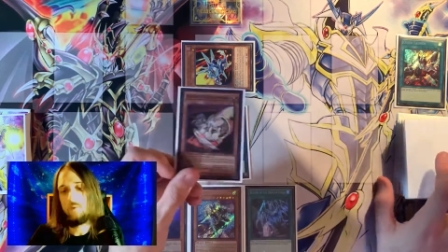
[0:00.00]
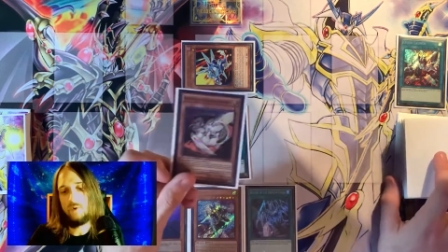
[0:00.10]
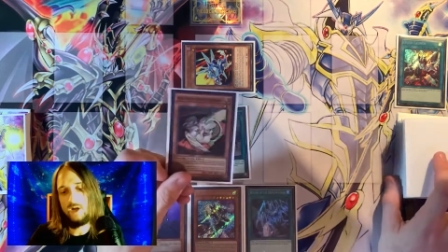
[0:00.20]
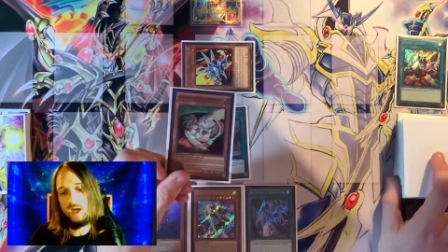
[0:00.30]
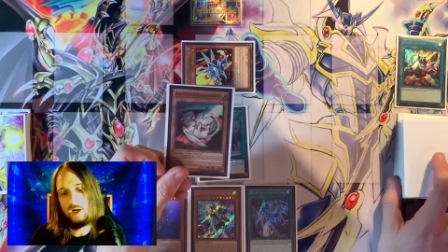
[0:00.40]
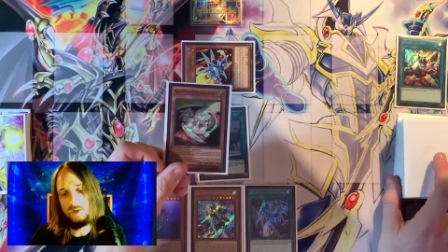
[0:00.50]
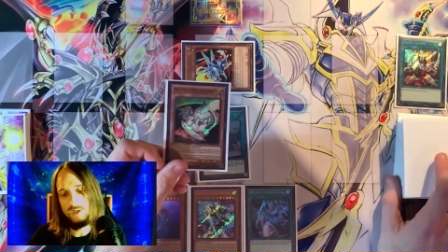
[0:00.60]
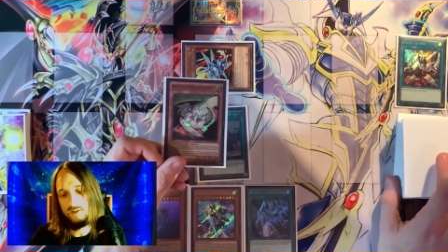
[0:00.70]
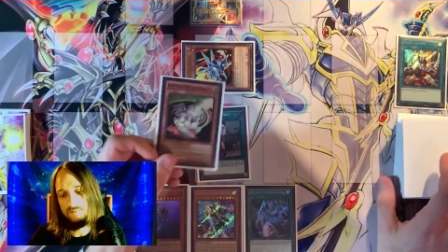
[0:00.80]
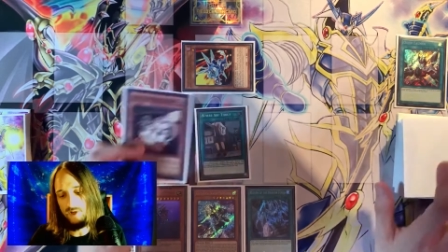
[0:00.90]
We're going to add
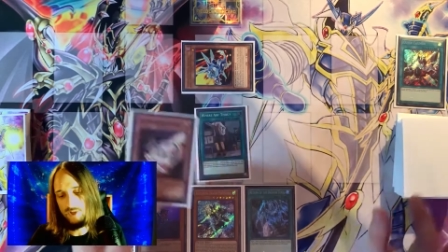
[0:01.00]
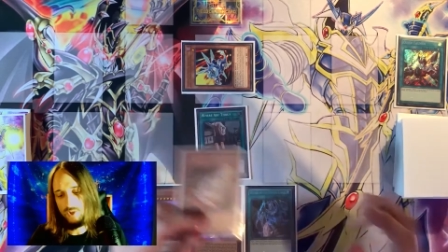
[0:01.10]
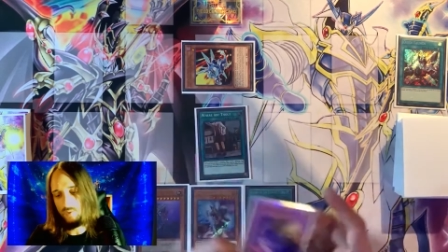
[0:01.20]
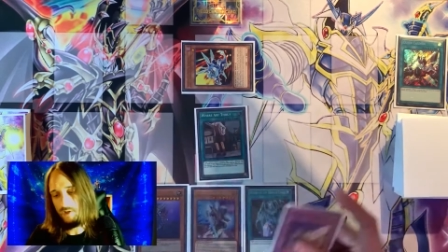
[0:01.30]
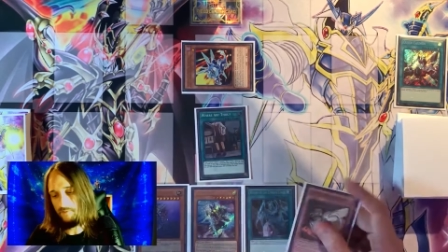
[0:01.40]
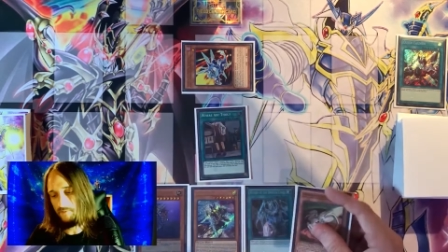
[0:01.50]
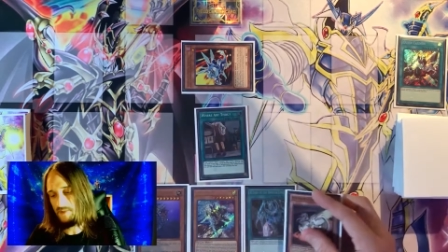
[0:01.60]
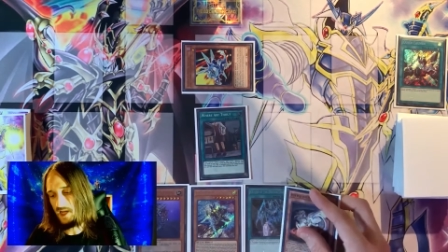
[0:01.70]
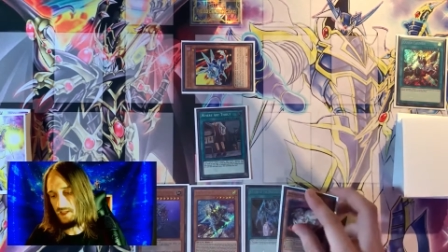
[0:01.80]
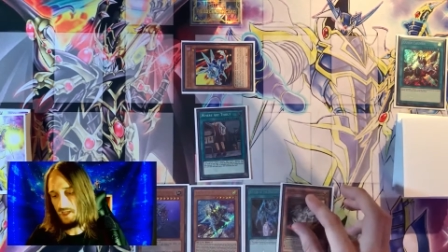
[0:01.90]
ourselves Buster Whelp from
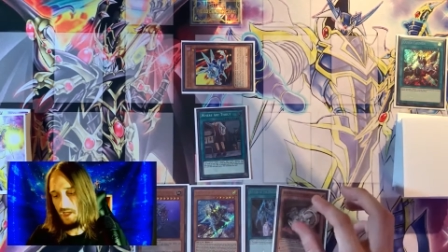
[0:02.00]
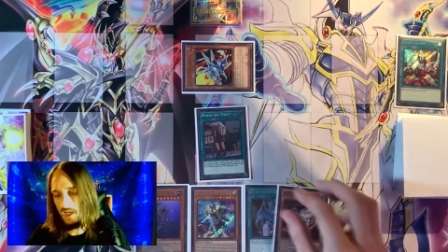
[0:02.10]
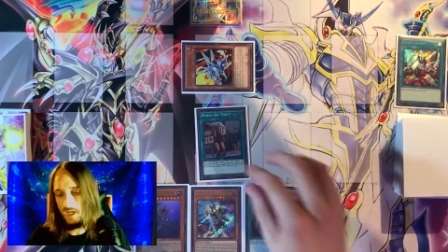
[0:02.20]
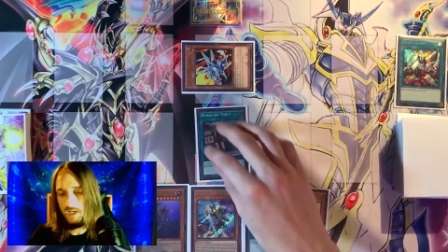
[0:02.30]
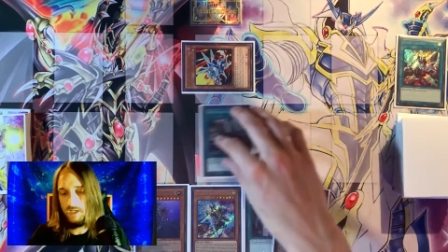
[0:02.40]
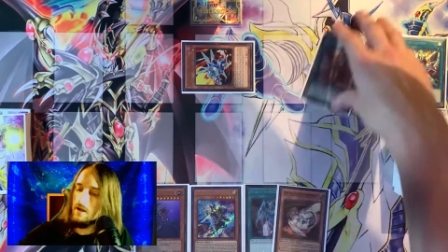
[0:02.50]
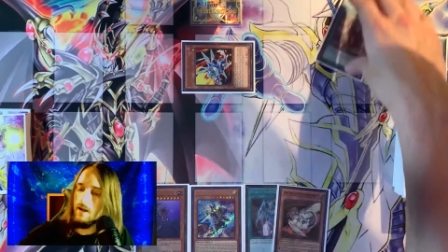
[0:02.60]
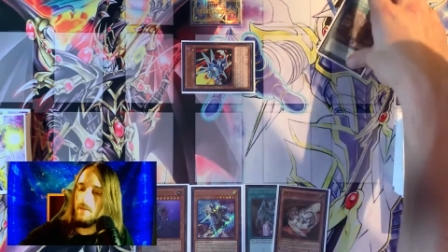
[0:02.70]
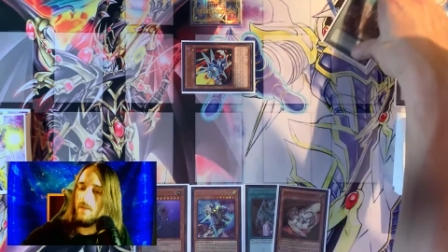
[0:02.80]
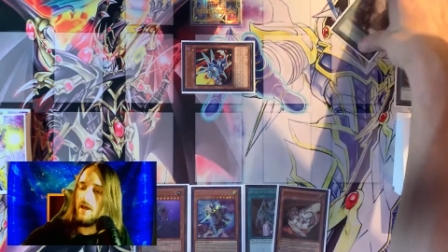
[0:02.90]
deck to hand,
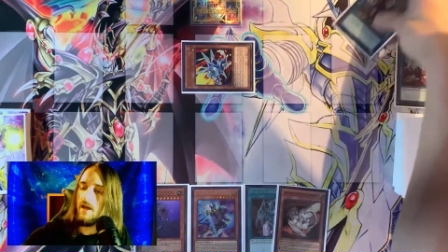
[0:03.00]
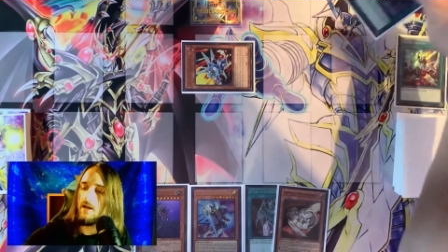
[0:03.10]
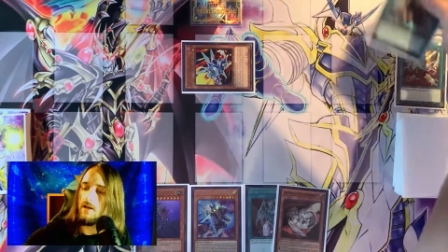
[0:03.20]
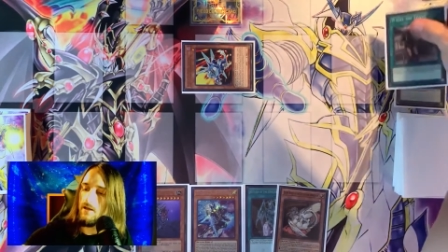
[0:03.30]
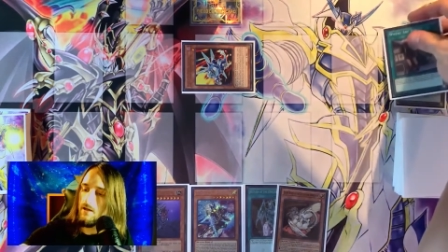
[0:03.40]
and then